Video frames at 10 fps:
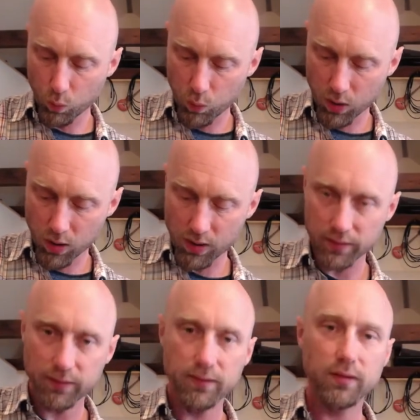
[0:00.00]

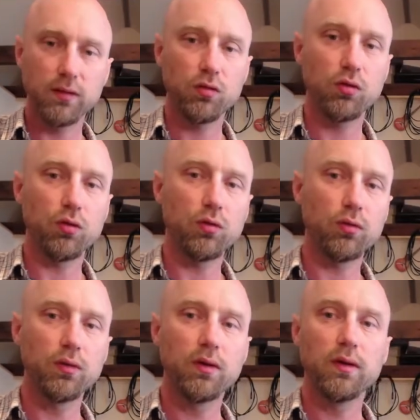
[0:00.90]
1, 2,
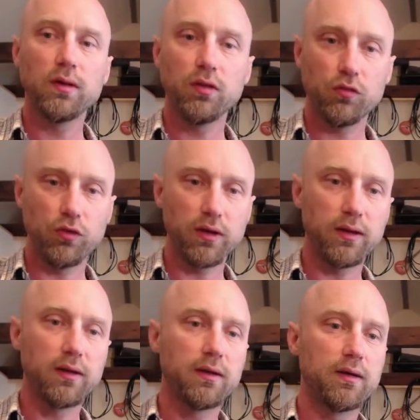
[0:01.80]
3,
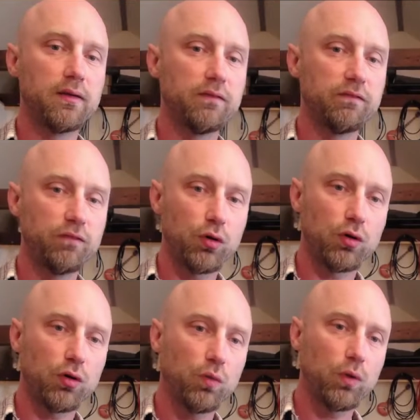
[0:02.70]

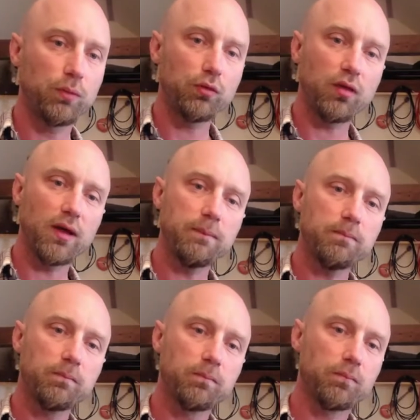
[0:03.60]
4. One more time.
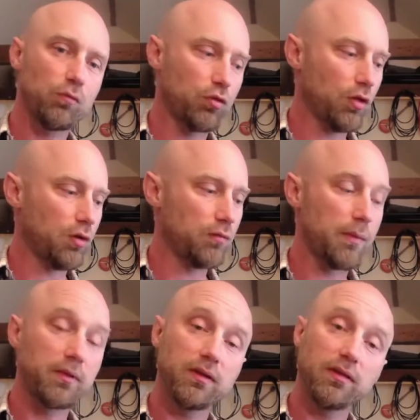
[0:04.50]
So
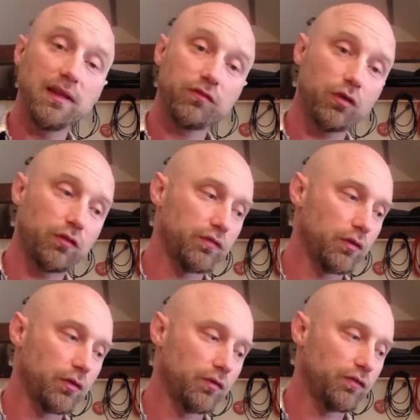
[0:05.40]
remember to lift off
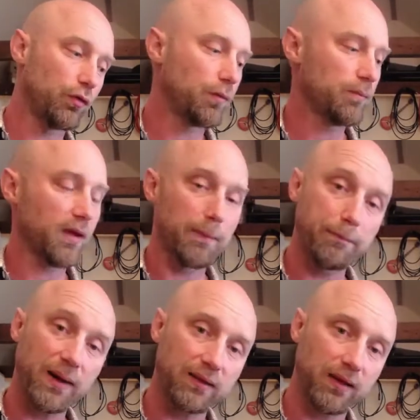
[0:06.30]
on the 4 and
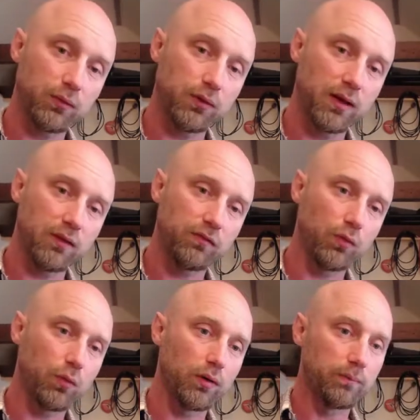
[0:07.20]
then back down again
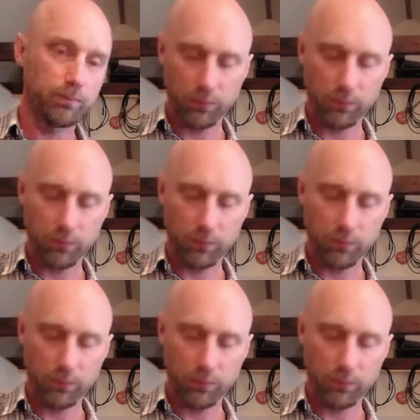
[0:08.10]
for 1.